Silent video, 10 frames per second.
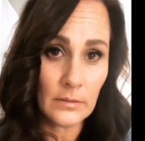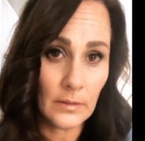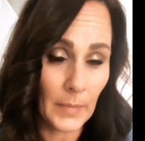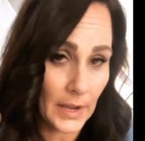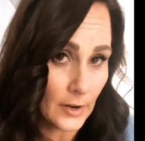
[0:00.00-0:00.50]

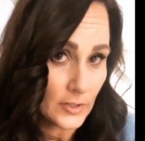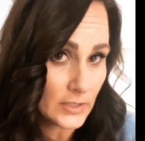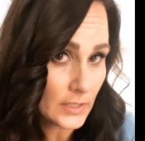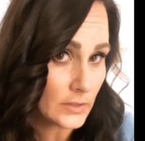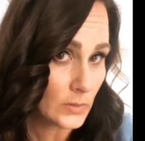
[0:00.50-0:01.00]
my hair
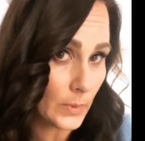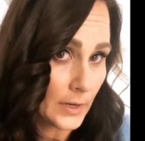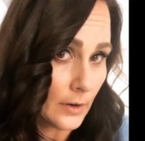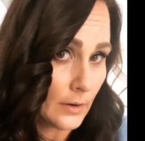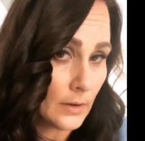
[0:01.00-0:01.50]
just gets
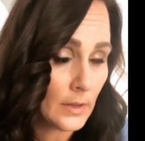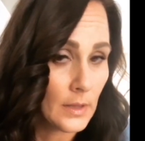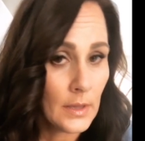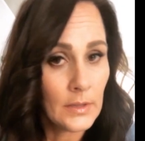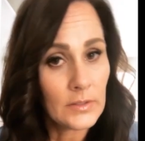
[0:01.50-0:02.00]
sweatier.
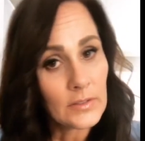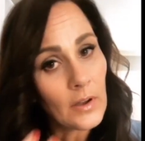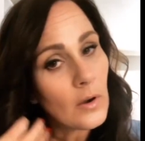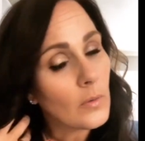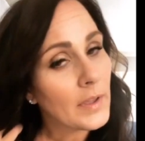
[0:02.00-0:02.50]

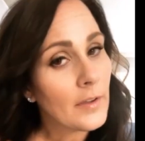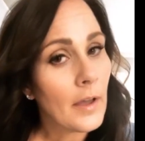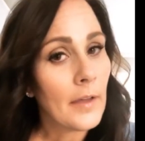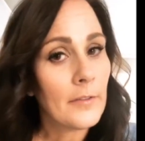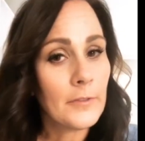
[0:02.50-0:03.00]
So
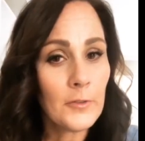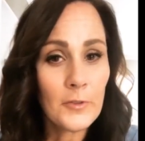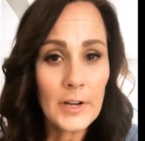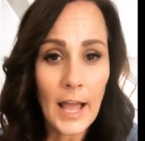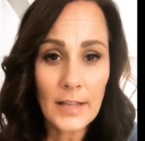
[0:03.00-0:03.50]
feel
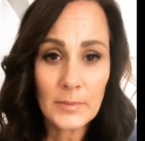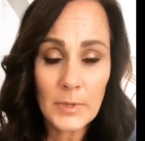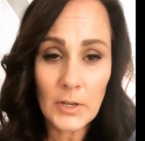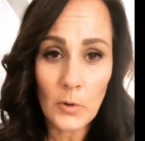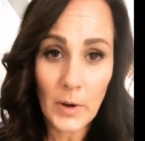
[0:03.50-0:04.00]
free to ask
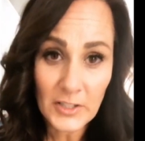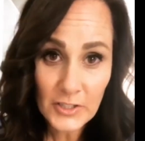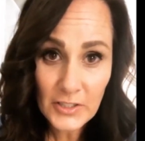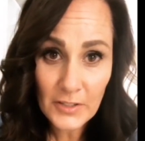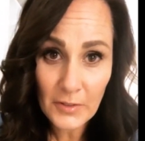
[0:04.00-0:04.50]
me any
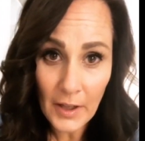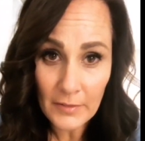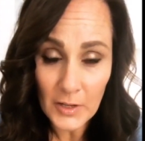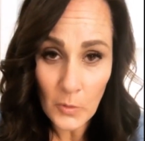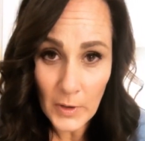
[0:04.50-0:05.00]
questions if you
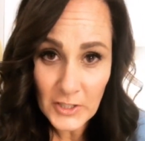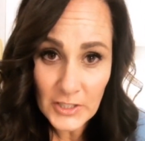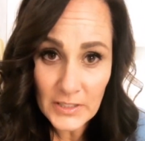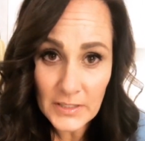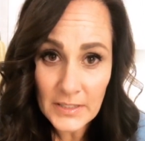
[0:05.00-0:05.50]
have any
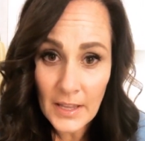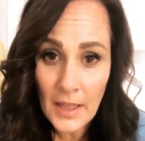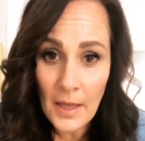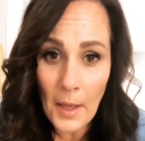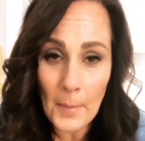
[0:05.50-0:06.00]
questions
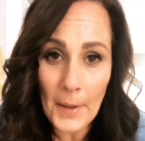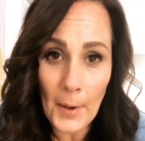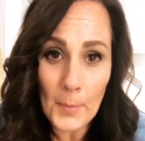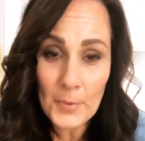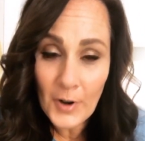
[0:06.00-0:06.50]

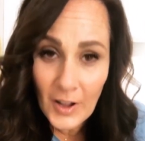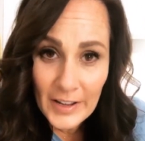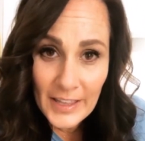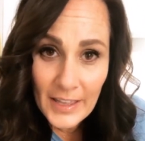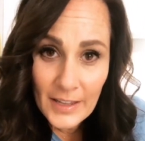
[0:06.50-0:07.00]
about
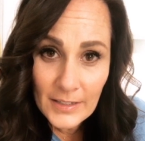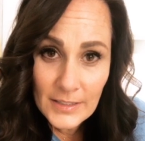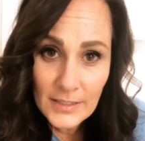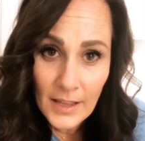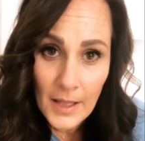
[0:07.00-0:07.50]

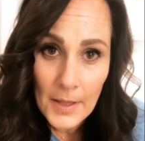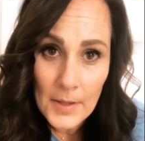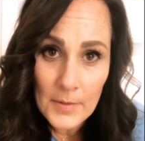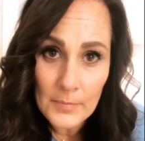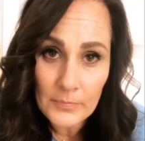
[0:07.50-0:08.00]
product.
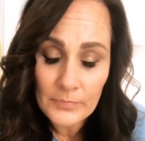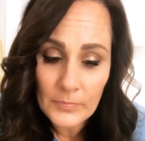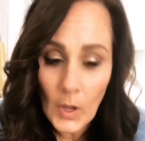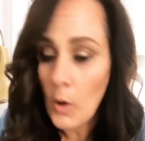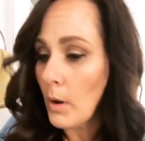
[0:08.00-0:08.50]

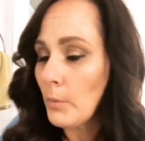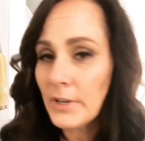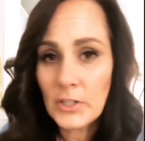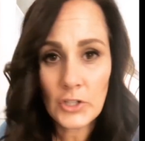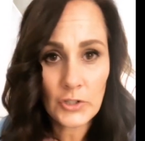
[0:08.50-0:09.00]
Oh, I
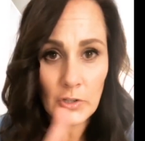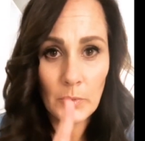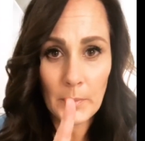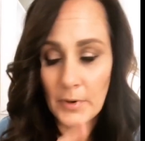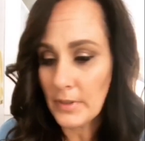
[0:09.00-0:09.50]
wanted to show
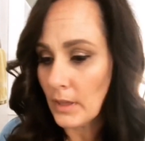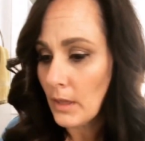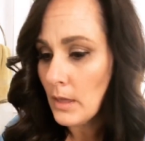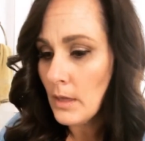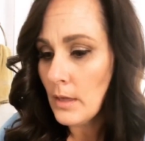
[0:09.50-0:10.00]
you one more
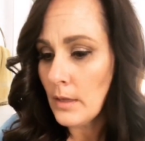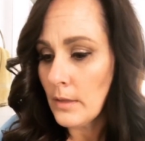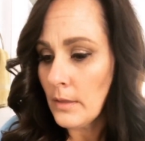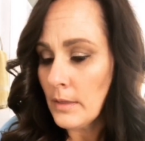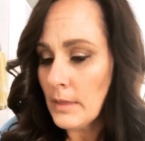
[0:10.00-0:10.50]
thing.
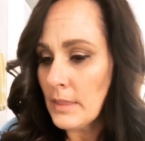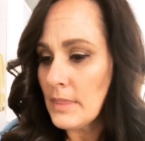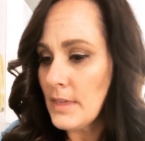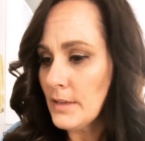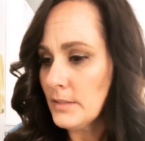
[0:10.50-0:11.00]

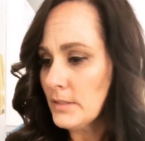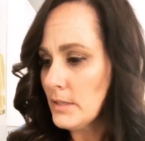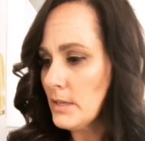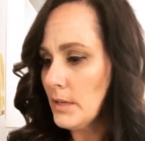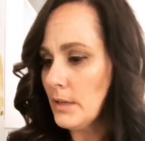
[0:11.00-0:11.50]
This
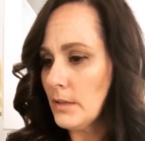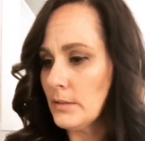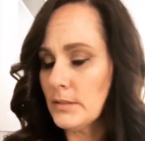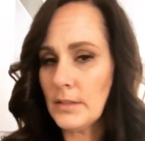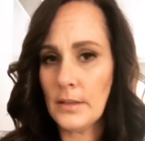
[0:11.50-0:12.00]

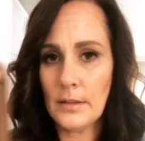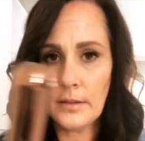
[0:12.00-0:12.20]
is,